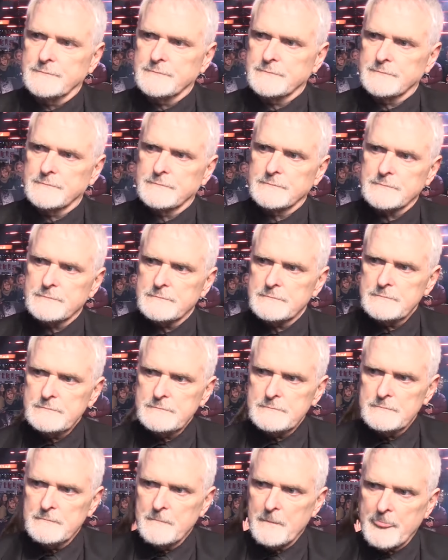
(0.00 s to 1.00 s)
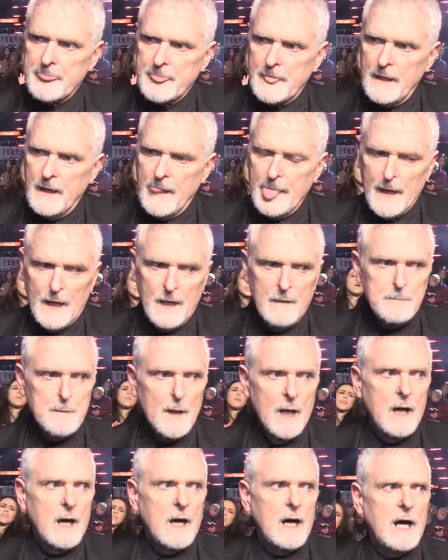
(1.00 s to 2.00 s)
Are you quite far along with the other one, or is that
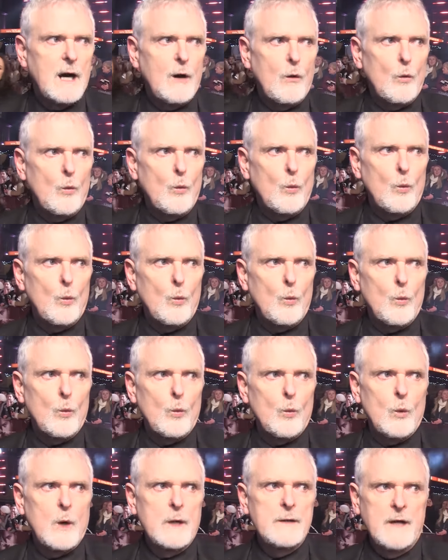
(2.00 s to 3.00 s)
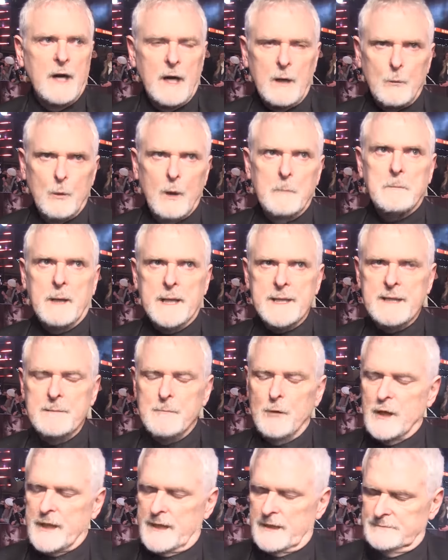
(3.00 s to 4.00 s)
one on the back burner until you've done with with this
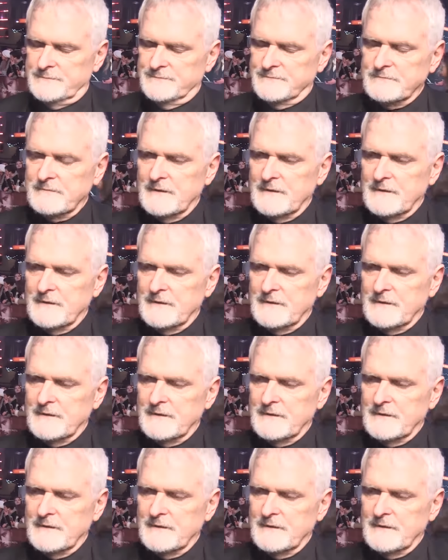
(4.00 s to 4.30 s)
one? Morning.